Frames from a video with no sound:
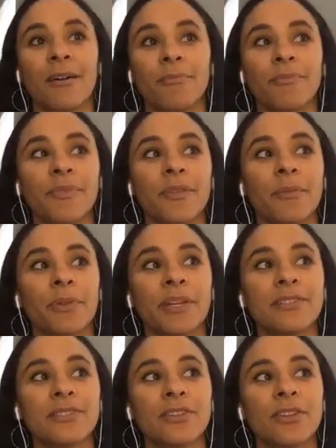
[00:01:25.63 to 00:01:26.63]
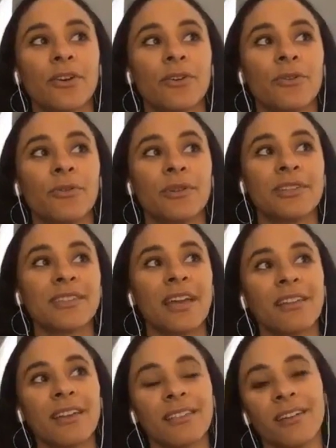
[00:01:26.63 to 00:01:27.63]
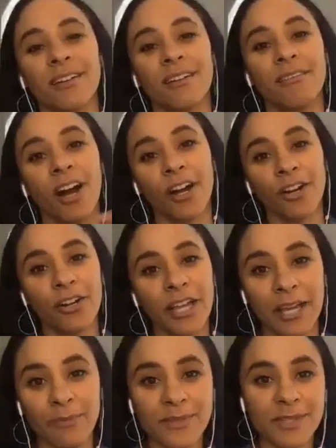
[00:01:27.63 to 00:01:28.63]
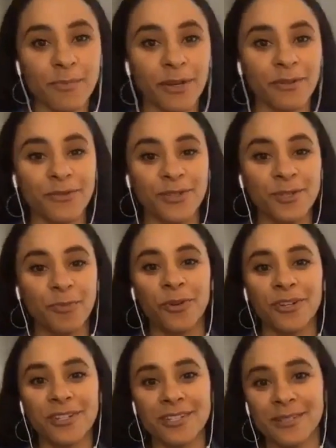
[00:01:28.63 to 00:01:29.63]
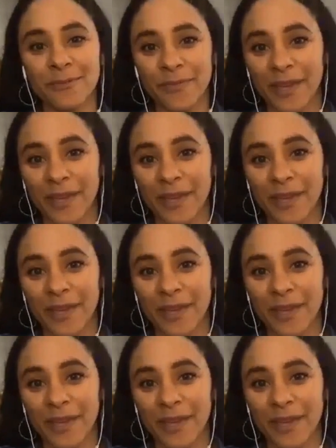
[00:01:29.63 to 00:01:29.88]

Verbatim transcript: um, the place to go. It's kind of like the Hunger Games, but for sports.